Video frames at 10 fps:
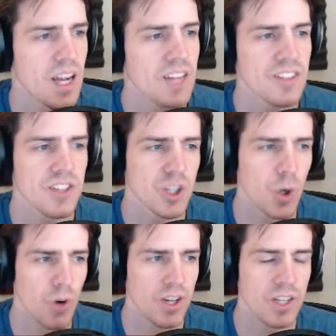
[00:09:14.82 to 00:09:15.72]
I say yes,
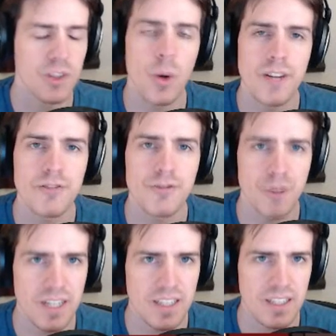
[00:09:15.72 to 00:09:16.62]
go already, because quite
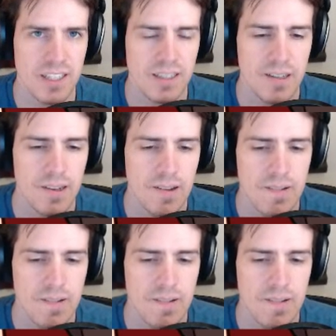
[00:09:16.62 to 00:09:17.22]
frankly,